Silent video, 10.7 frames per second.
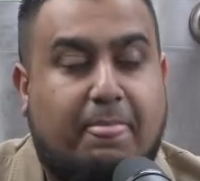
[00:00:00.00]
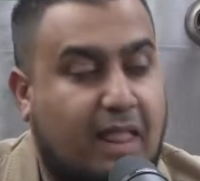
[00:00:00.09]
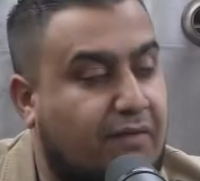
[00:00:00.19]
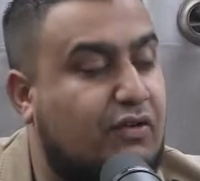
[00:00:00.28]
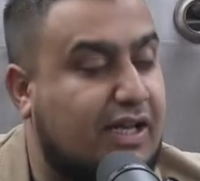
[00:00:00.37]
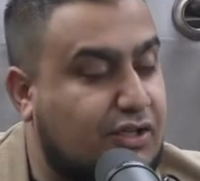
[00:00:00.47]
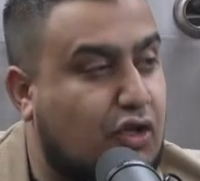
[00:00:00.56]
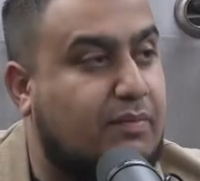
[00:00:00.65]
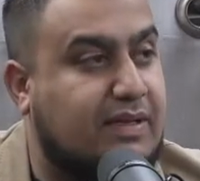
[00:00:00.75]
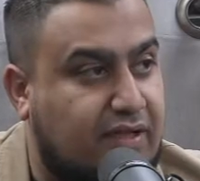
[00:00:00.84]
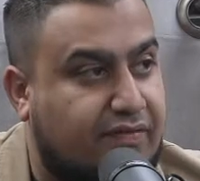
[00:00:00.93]
I've really
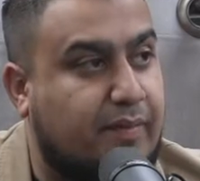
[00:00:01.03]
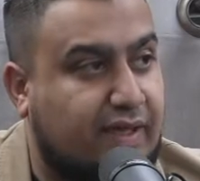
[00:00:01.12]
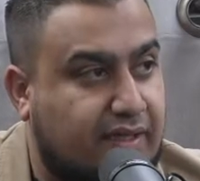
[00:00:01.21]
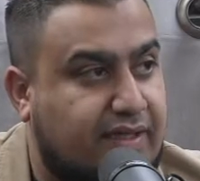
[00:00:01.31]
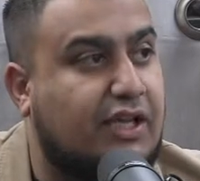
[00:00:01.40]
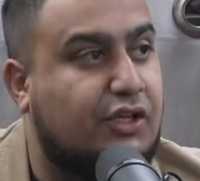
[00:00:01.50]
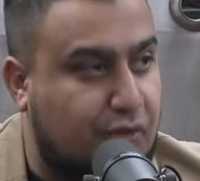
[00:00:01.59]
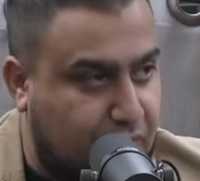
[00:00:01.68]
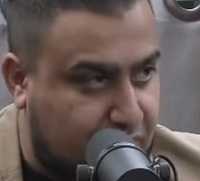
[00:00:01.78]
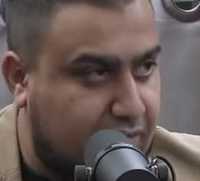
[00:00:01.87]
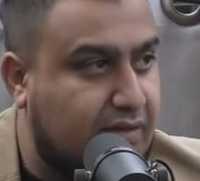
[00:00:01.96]
enjoyed myself, Amena. Thank you.